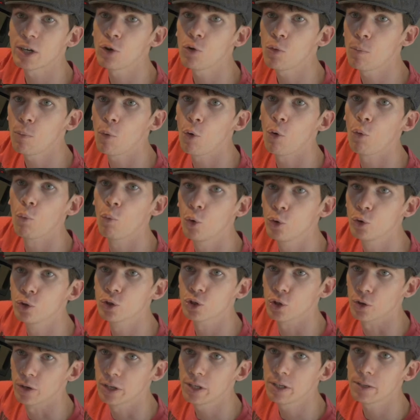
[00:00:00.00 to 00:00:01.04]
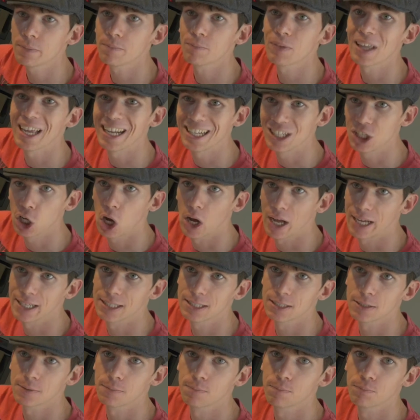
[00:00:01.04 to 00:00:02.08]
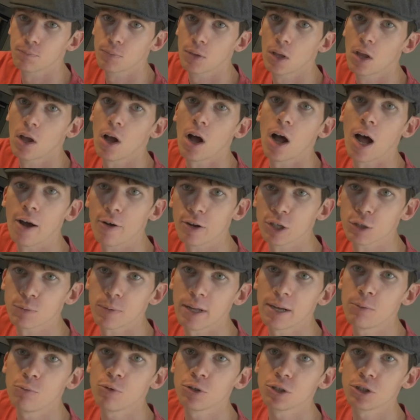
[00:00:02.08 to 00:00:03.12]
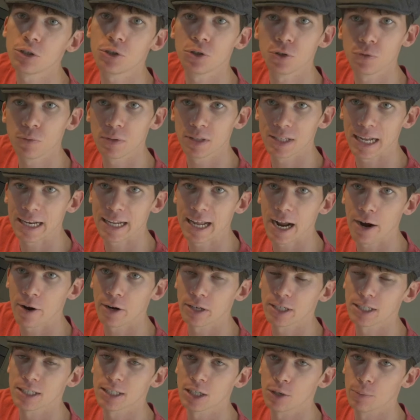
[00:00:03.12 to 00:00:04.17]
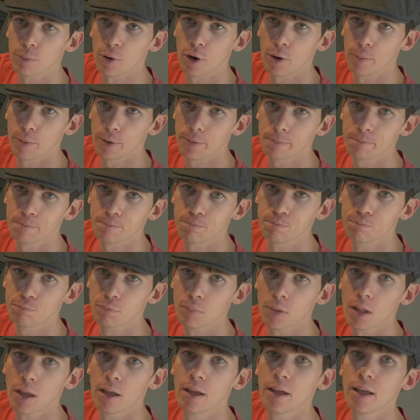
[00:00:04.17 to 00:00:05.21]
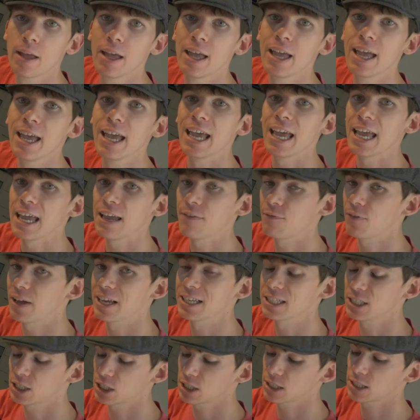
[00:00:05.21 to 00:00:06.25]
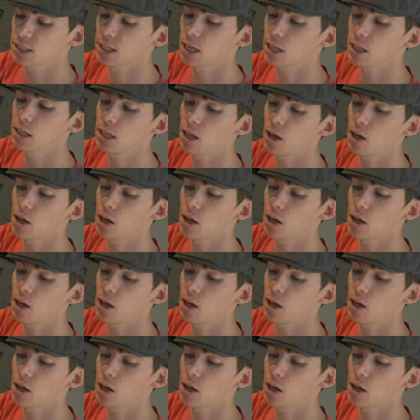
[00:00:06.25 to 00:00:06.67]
or more wounds on it, it dies. I'll explain what to do with dead characters in a moment. If a skull